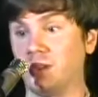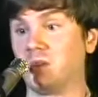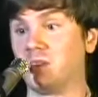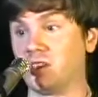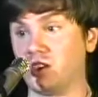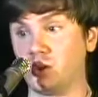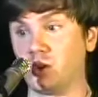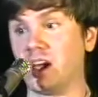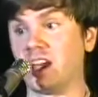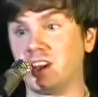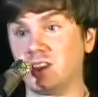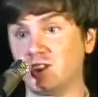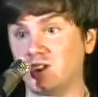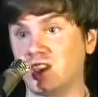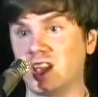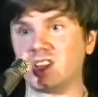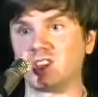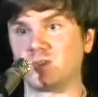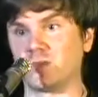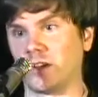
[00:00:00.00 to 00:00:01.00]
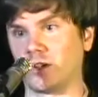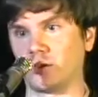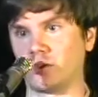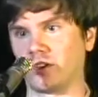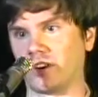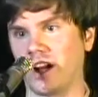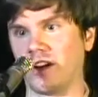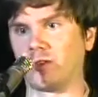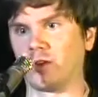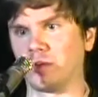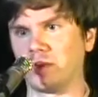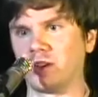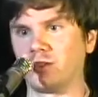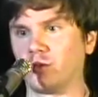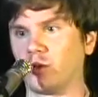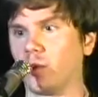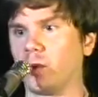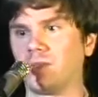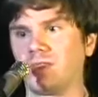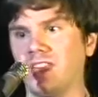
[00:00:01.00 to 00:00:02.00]
the United States federal government
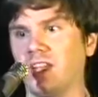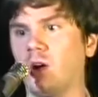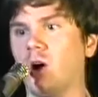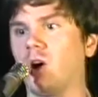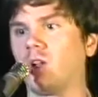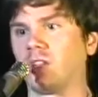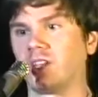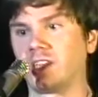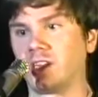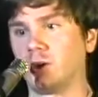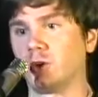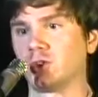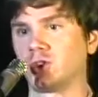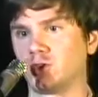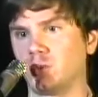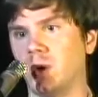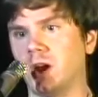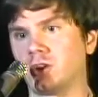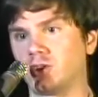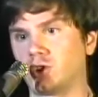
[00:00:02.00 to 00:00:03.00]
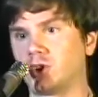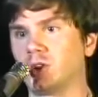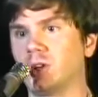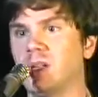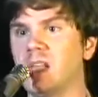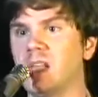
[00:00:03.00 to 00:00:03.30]
for what they call a kill switch